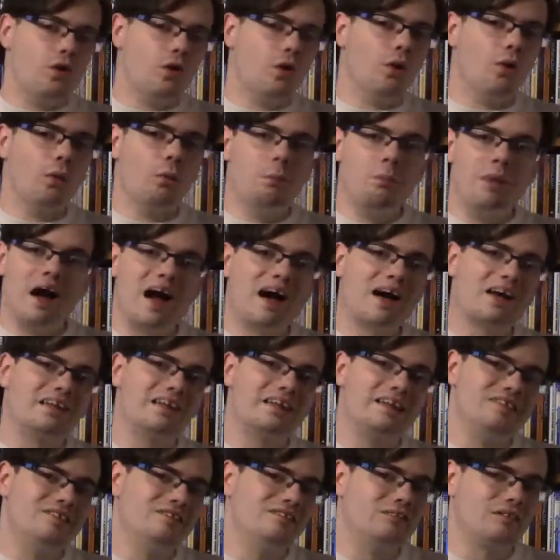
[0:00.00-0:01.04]

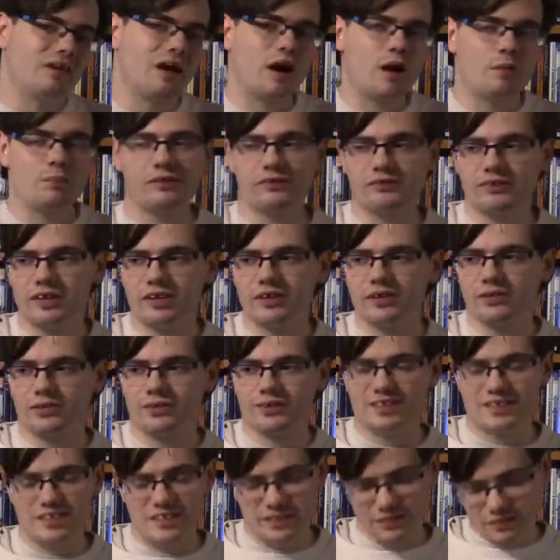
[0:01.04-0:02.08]
O'Malley robbery
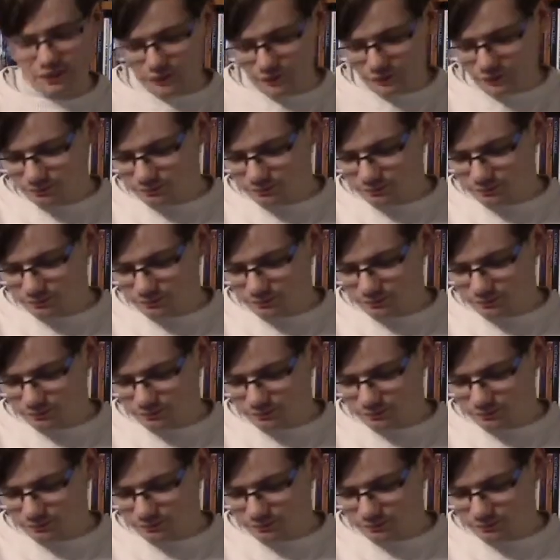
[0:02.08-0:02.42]
ordeal.